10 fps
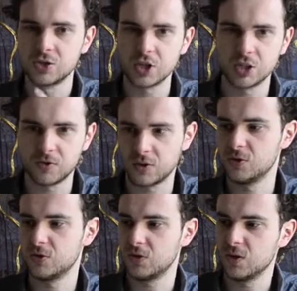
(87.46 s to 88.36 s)
Just for
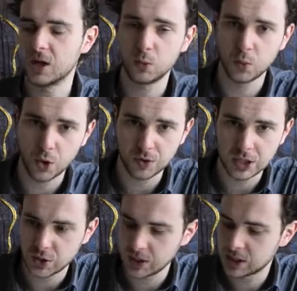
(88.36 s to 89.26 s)
those of you that were
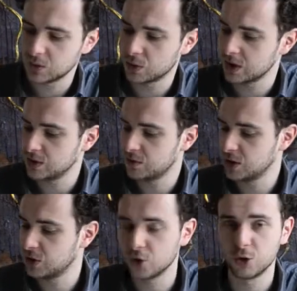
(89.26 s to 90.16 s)
interested in what the
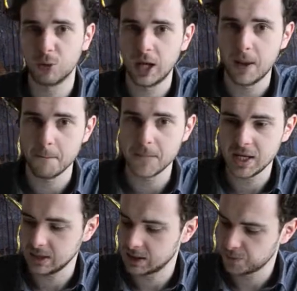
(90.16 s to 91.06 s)
Feinherb
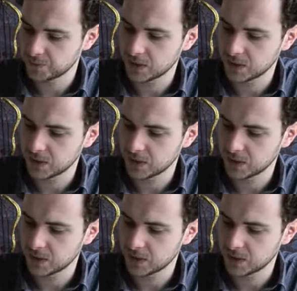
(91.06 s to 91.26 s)
means.